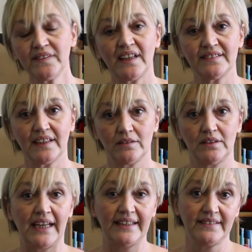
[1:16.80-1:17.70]
send
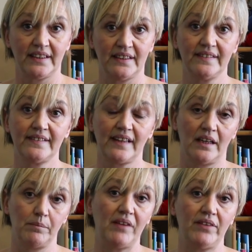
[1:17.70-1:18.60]
out letters
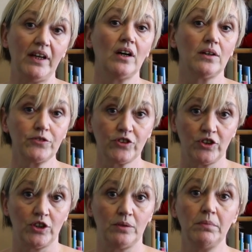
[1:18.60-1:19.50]
every
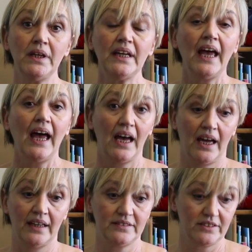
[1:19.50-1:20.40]
half term
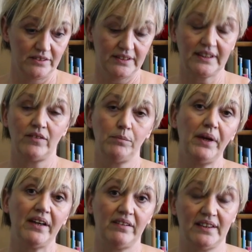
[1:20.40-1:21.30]

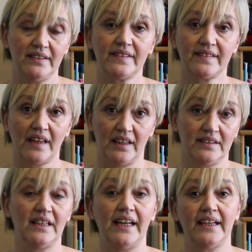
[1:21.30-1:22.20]
giving parents
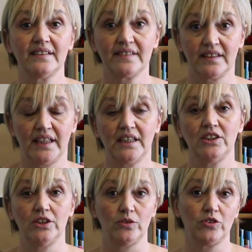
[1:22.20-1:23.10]
the links that they
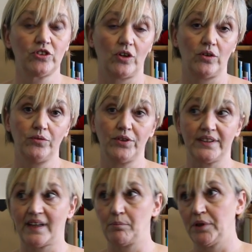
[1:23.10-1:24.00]
can use, so
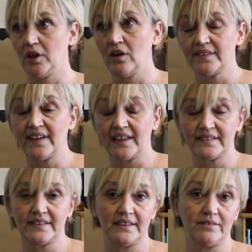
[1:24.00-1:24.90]
for example
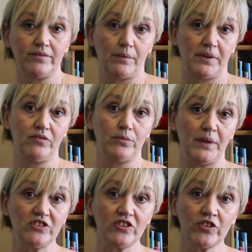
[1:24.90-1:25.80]
contacting the Family
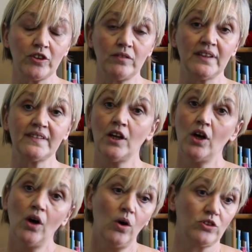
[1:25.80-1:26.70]
Information Service
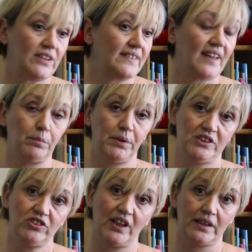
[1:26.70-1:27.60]
or just
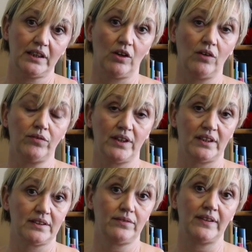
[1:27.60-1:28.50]
happening Childcare
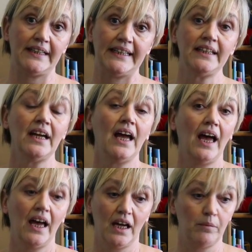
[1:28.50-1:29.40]
Offer Caerphilly,
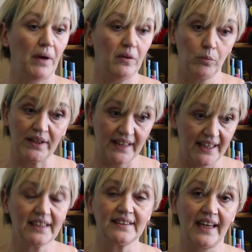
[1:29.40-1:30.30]
and where
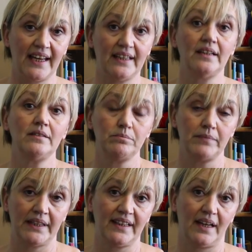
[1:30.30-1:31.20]
they can then
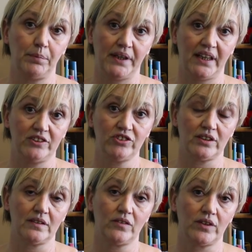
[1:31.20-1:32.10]
make their
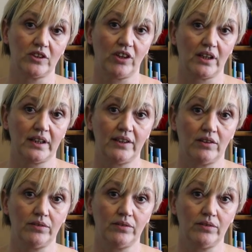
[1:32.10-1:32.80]
applications for the Childcare